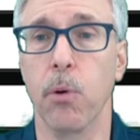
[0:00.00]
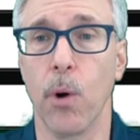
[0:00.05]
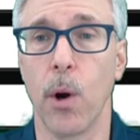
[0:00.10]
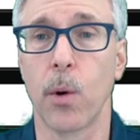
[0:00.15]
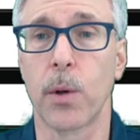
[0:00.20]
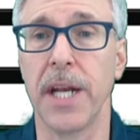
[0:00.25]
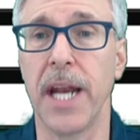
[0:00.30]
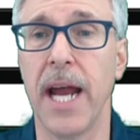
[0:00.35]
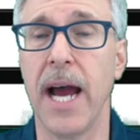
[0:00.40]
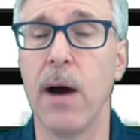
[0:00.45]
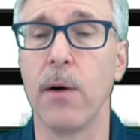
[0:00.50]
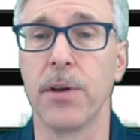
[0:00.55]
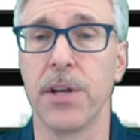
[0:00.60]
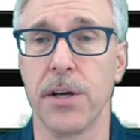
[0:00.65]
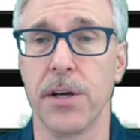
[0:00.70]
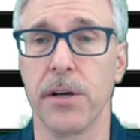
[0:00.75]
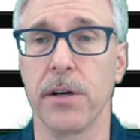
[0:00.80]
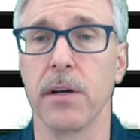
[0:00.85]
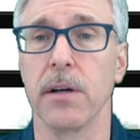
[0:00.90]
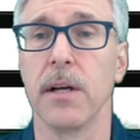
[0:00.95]
broken
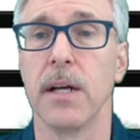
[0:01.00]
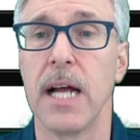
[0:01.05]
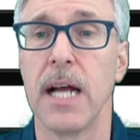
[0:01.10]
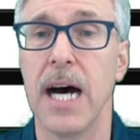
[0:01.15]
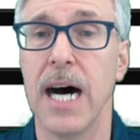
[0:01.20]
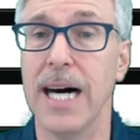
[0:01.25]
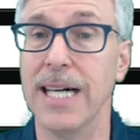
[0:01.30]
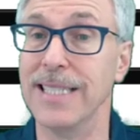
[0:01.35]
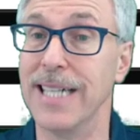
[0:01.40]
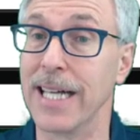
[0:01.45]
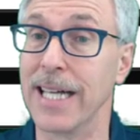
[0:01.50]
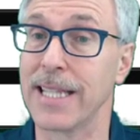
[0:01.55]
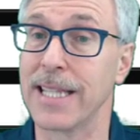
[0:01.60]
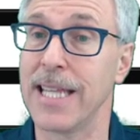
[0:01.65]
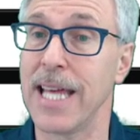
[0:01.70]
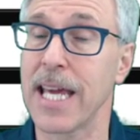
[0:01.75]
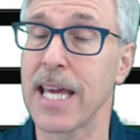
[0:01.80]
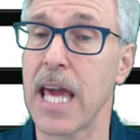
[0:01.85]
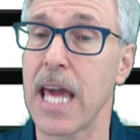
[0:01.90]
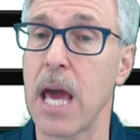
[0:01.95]
out here. I
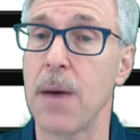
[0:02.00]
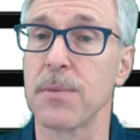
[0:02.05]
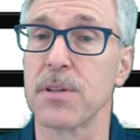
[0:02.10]
think